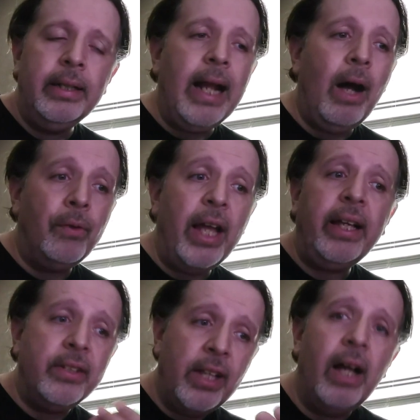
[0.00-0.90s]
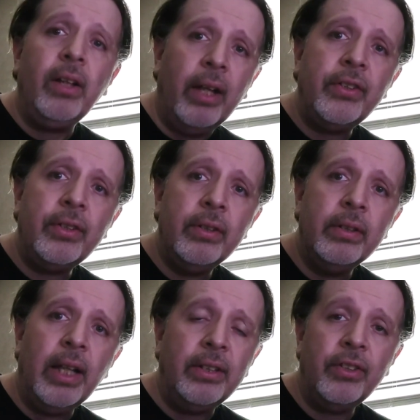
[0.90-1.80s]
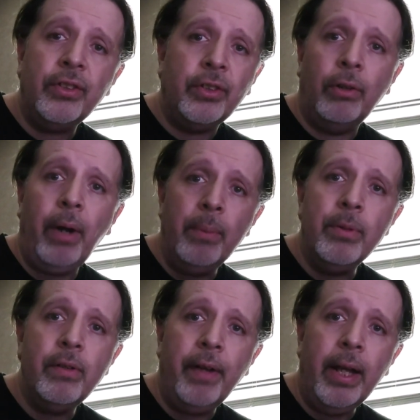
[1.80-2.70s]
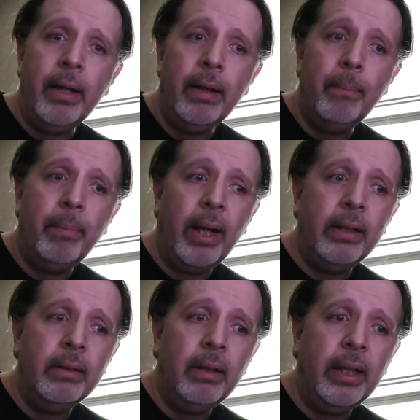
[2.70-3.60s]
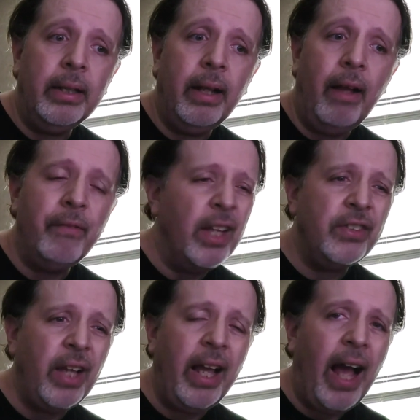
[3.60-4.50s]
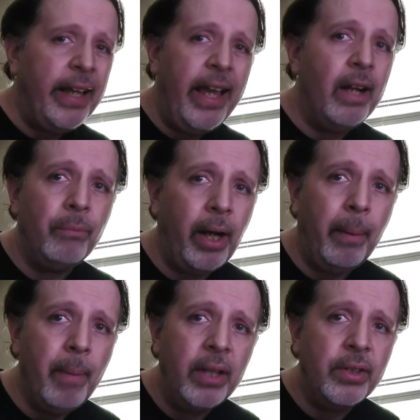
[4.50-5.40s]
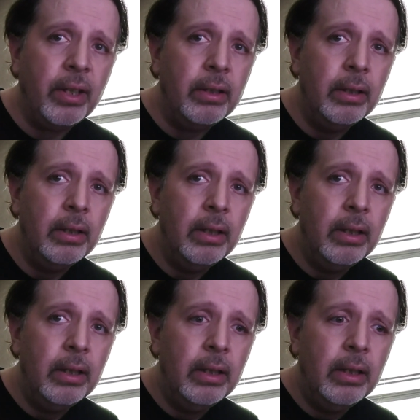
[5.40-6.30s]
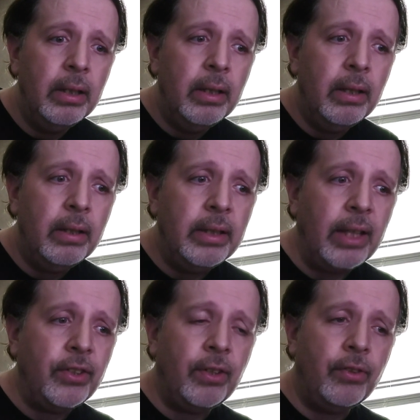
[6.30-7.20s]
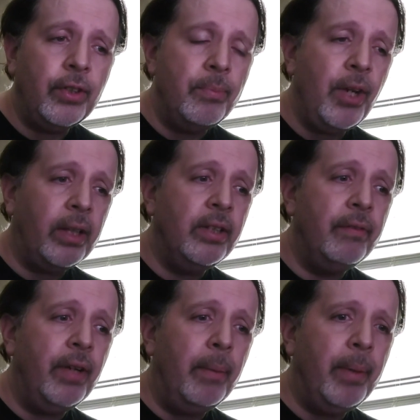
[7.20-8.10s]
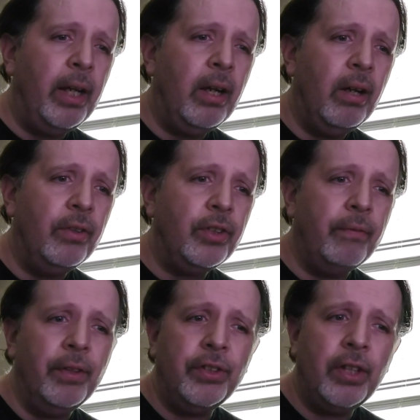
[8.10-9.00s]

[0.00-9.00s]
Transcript: Now, they can tell us that this is a great movie, but if they say, I can't recommend it, that's their subjectivity because of the